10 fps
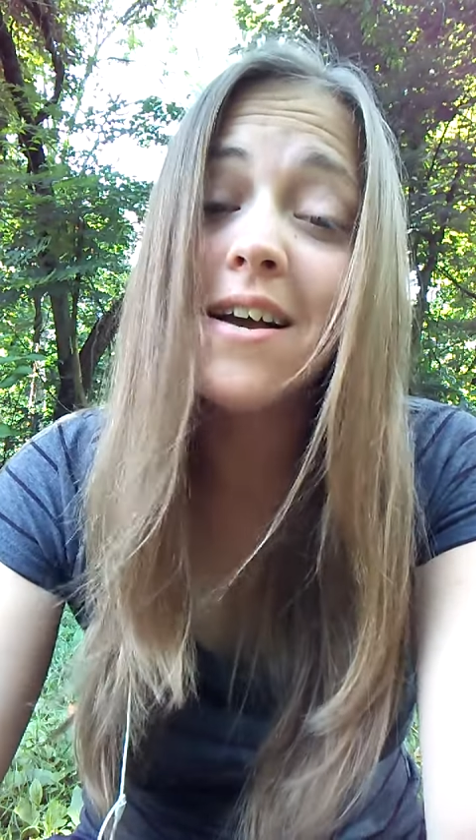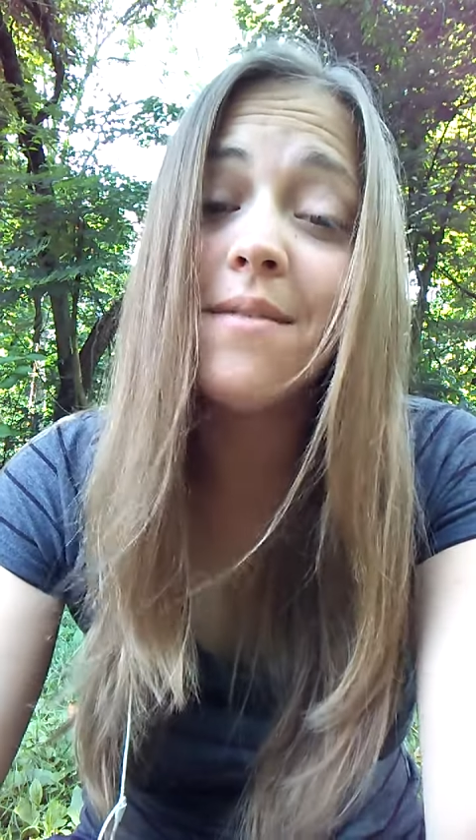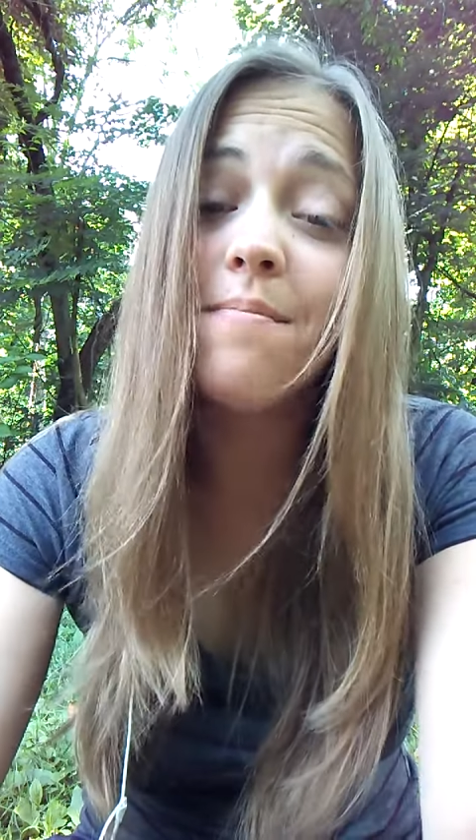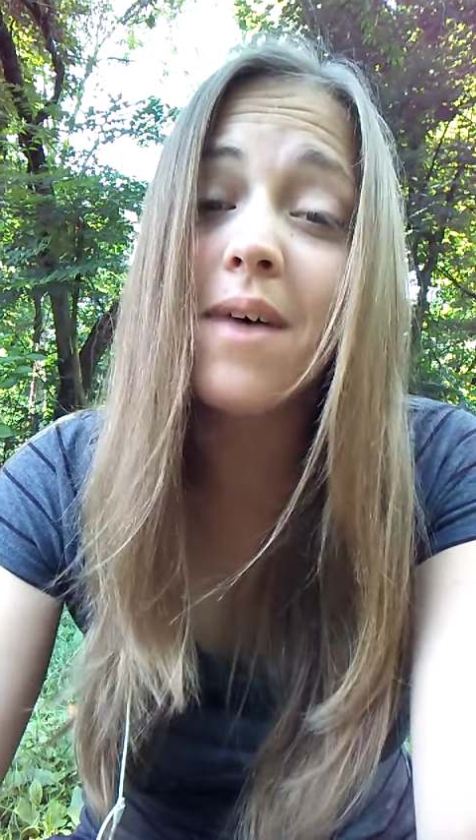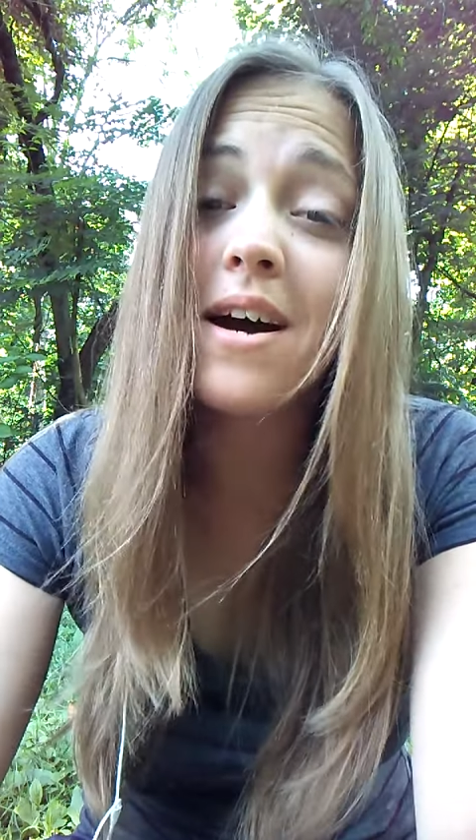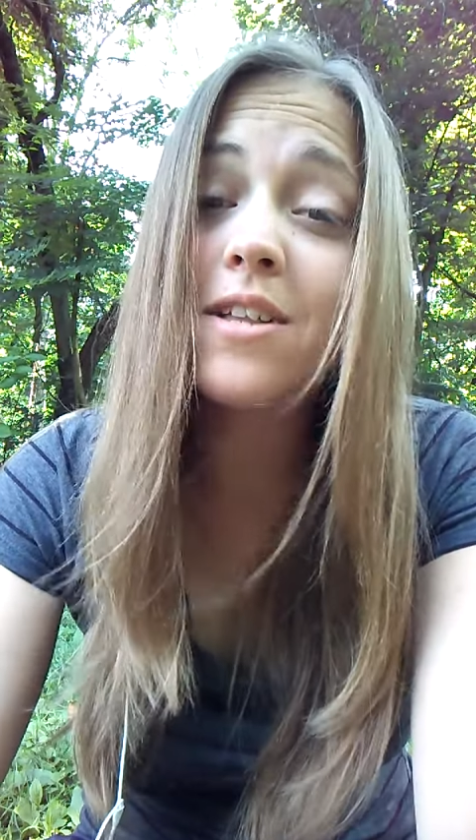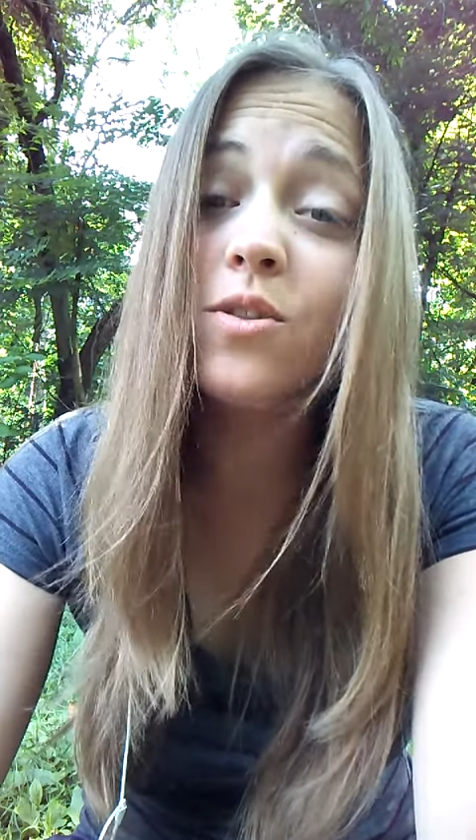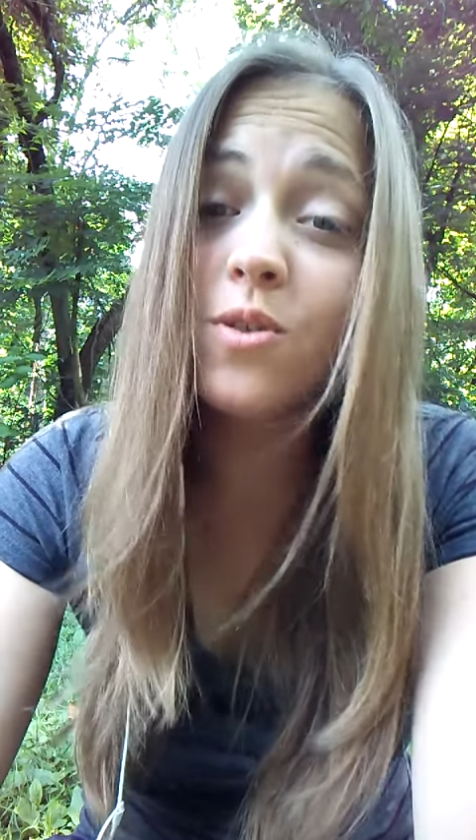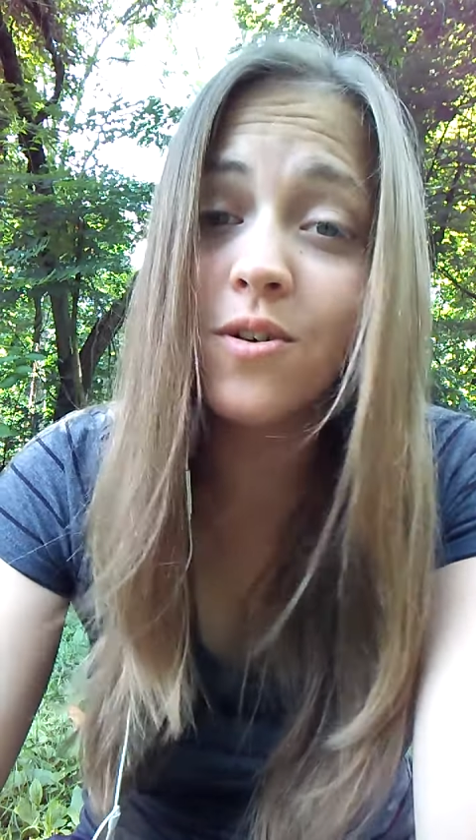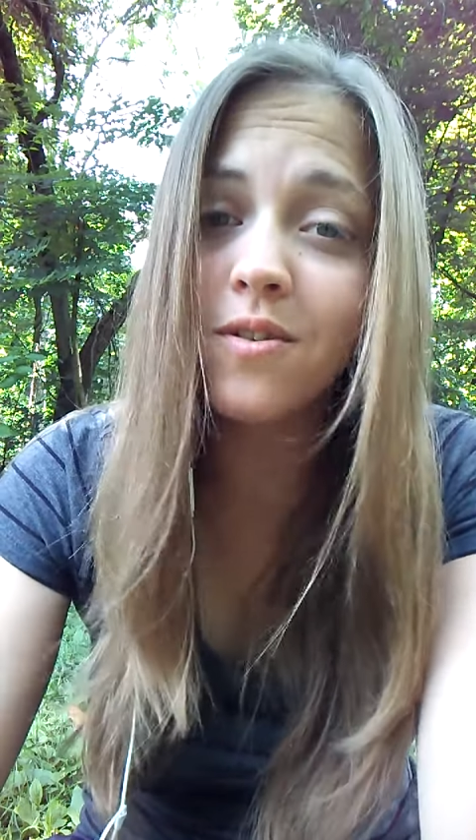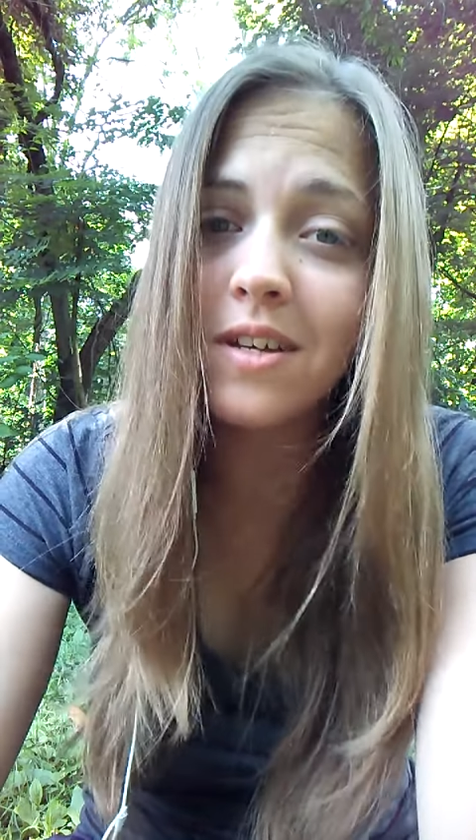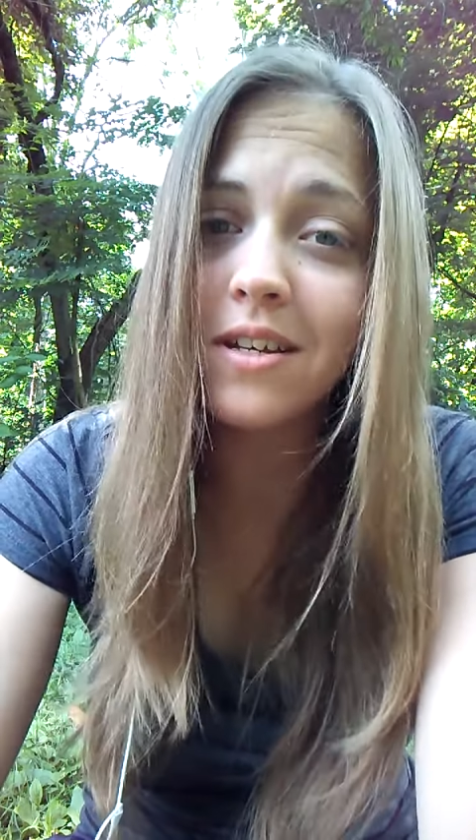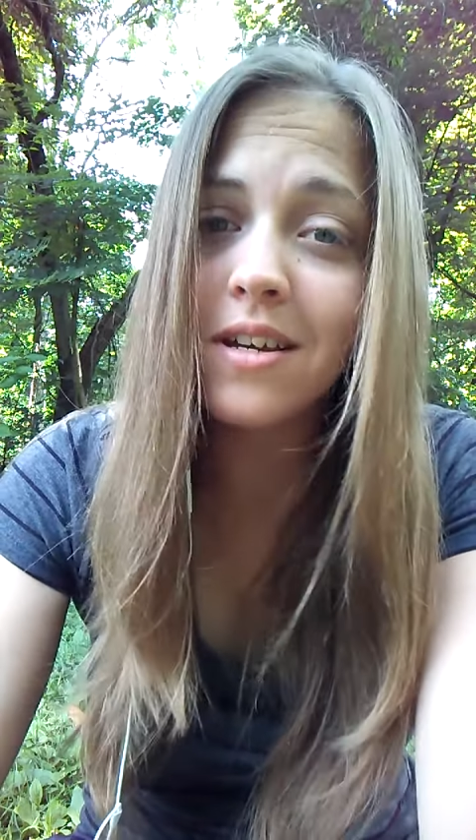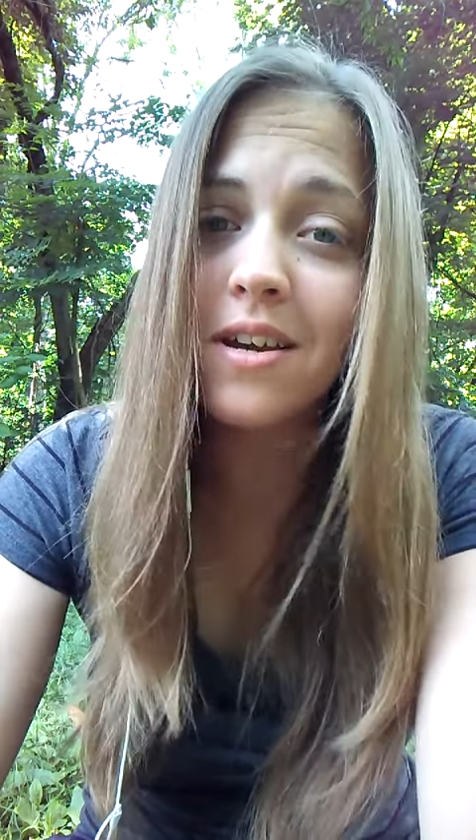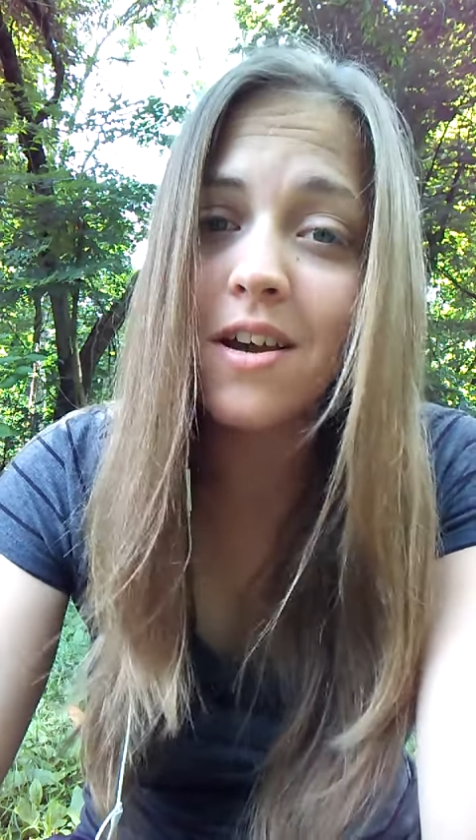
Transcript: and my look on it